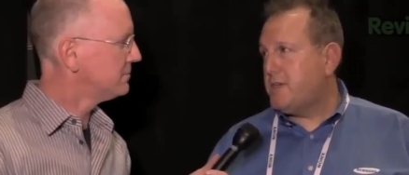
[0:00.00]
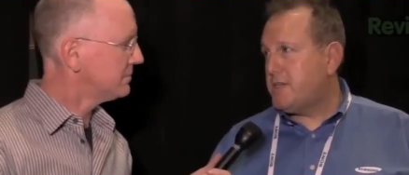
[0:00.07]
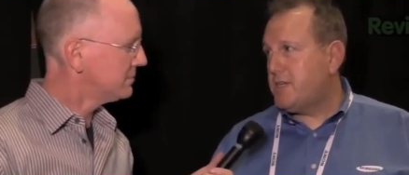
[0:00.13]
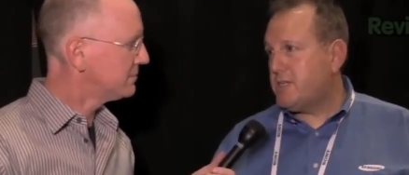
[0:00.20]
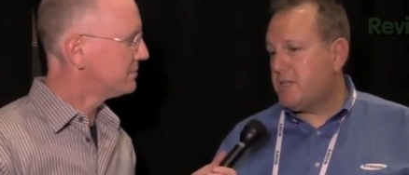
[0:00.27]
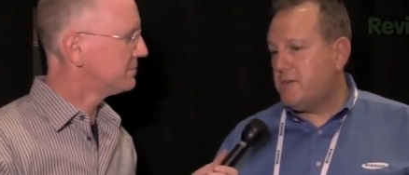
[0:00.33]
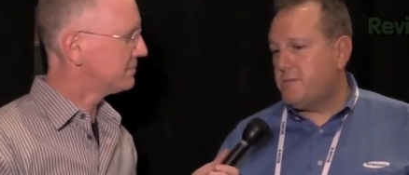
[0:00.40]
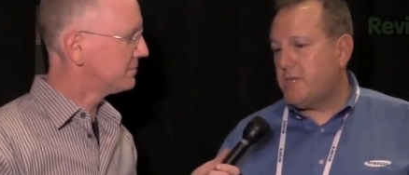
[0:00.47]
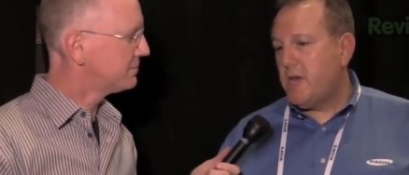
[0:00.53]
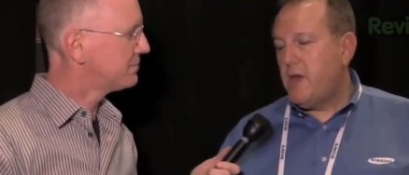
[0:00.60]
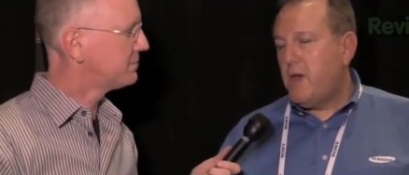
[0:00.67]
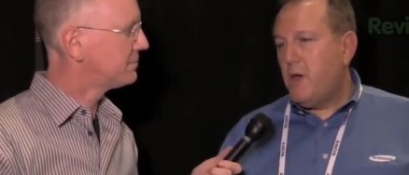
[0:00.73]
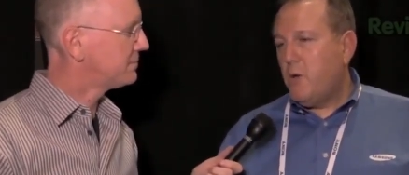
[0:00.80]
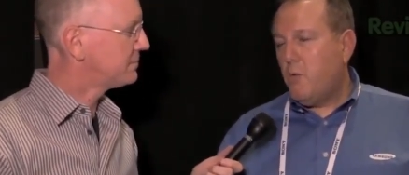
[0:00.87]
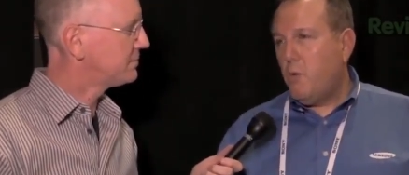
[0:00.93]
Speaker 1: systems.
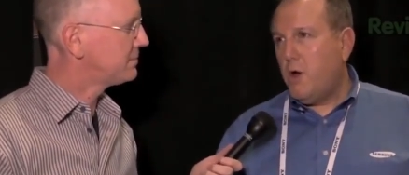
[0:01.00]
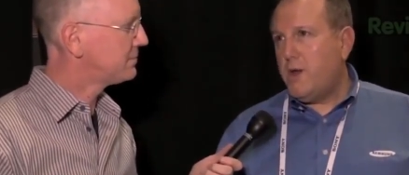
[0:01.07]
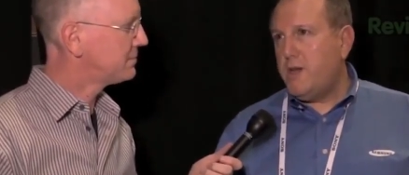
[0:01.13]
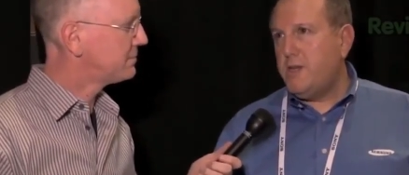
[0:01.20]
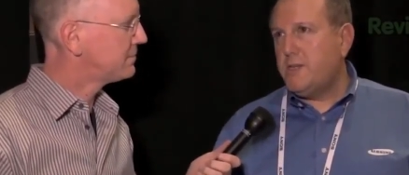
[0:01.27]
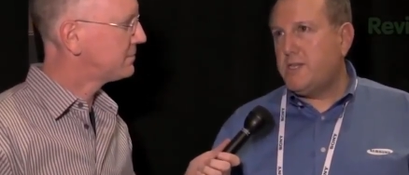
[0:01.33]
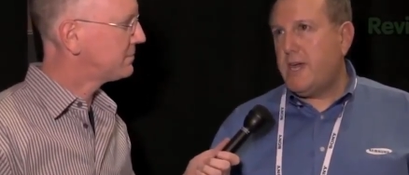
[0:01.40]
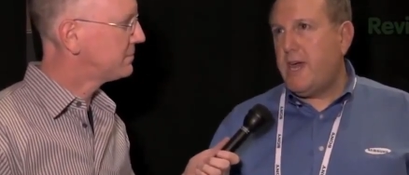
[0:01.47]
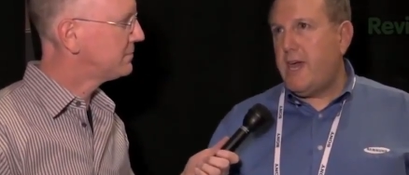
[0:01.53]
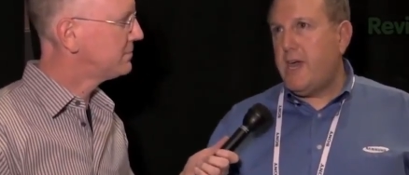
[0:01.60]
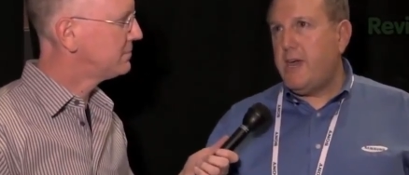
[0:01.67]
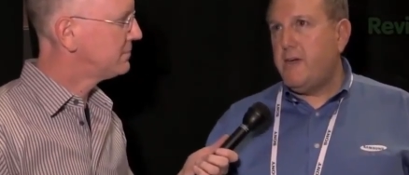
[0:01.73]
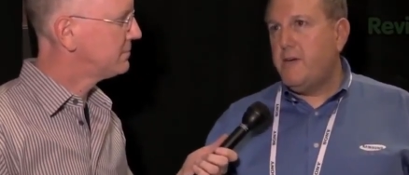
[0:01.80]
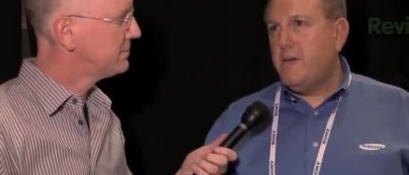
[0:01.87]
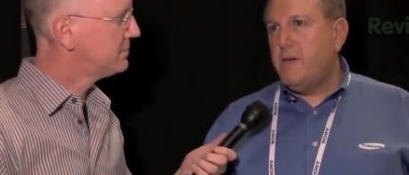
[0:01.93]
One is
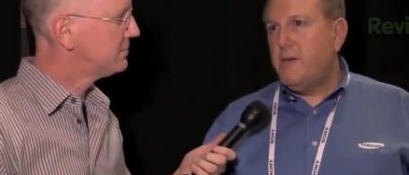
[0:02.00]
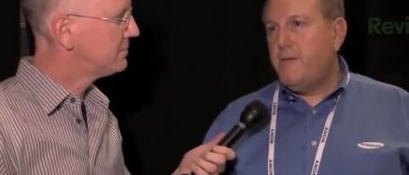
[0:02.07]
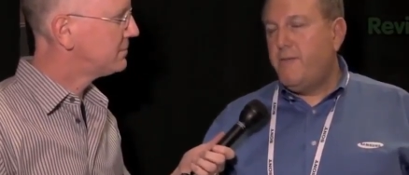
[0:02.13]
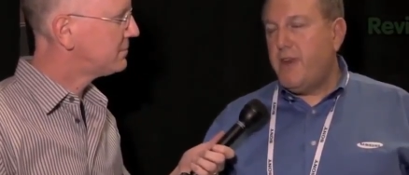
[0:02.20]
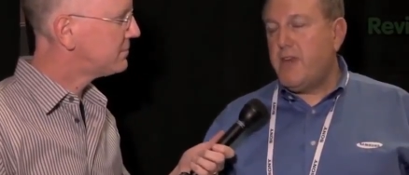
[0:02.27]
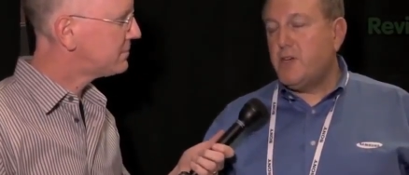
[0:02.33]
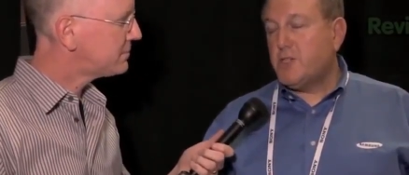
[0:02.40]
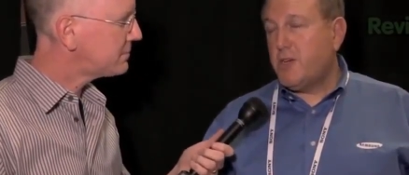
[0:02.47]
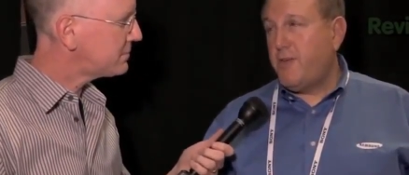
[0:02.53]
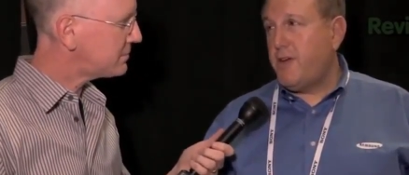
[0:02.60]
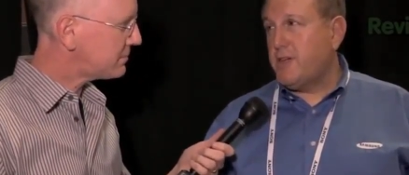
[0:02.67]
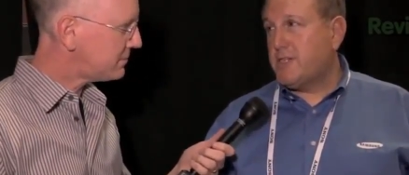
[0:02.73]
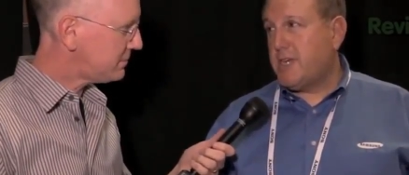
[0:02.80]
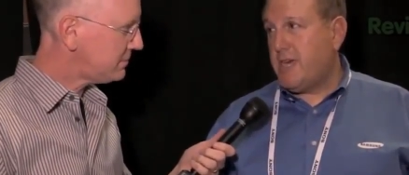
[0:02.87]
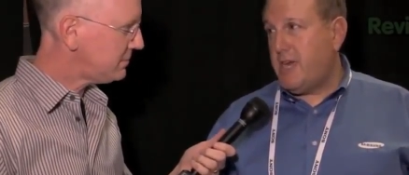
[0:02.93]
a video
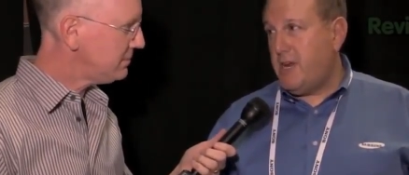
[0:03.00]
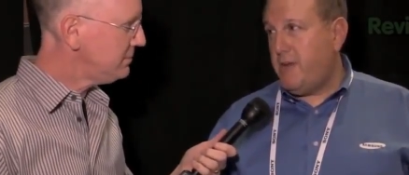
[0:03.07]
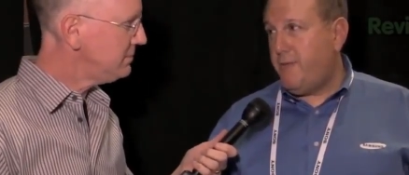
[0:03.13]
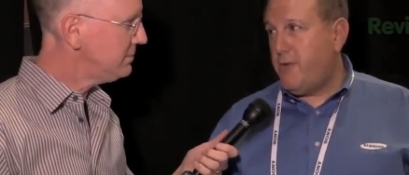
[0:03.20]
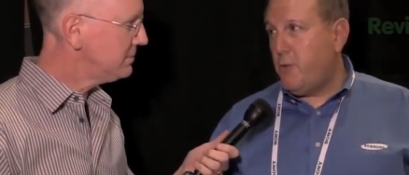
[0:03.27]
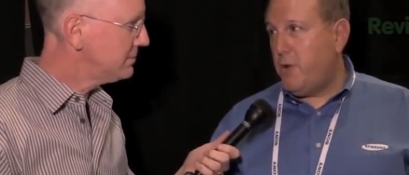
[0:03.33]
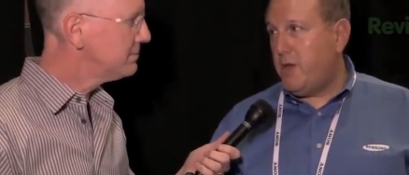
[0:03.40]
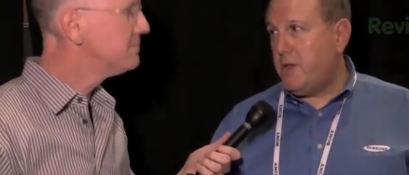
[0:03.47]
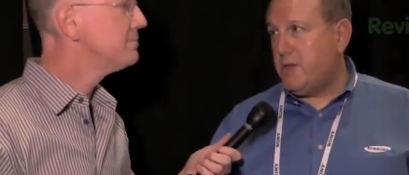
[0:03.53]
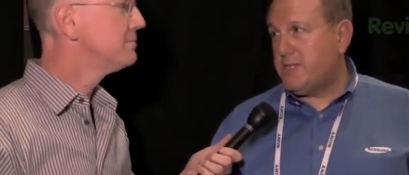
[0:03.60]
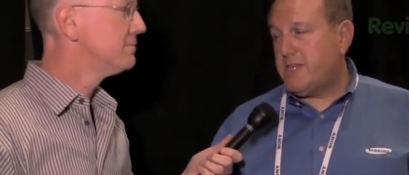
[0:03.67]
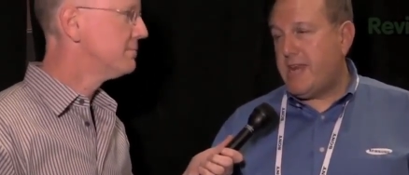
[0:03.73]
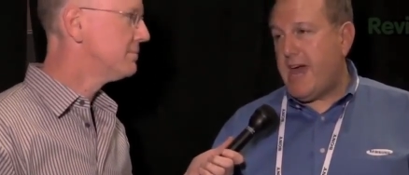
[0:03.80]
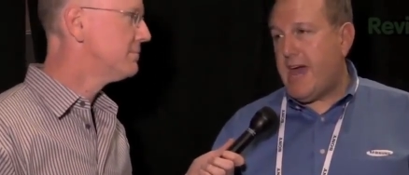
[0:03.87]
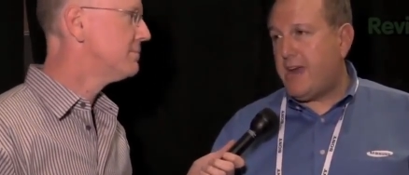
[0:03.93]
surveillance kit, if you will. It's
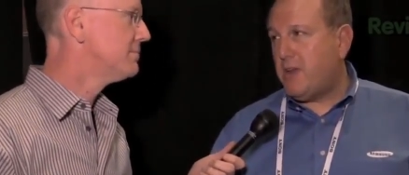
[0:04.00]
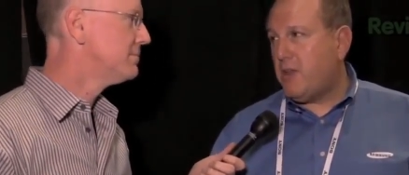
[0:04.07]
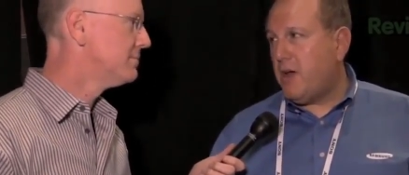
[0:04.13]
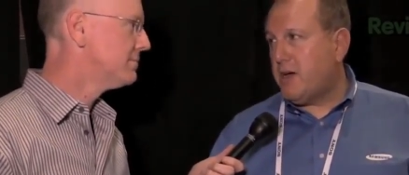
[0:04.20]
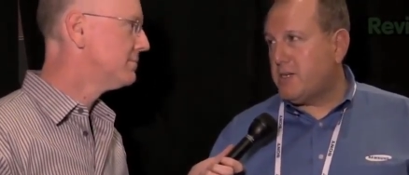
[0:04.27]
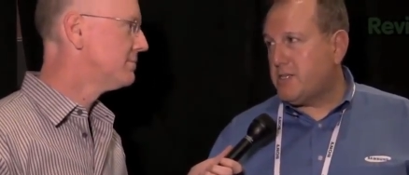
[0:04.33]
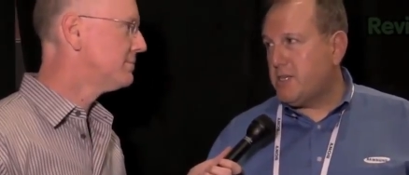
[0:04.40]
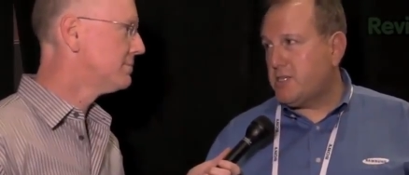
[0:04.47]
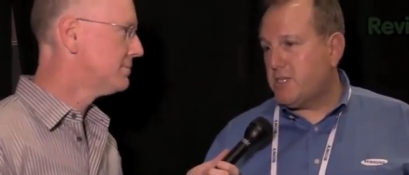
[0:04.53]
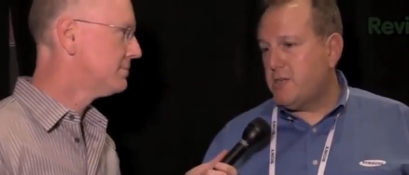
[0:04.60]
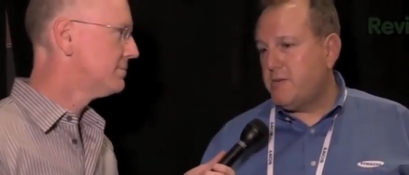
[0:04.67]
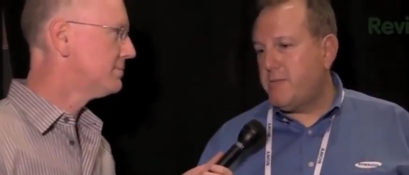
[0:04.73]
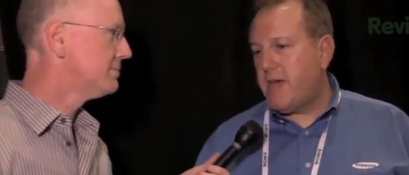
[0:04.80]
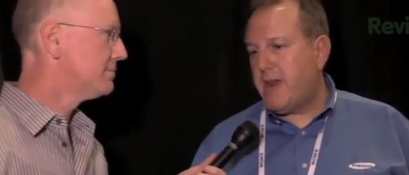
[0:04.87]
an analog system that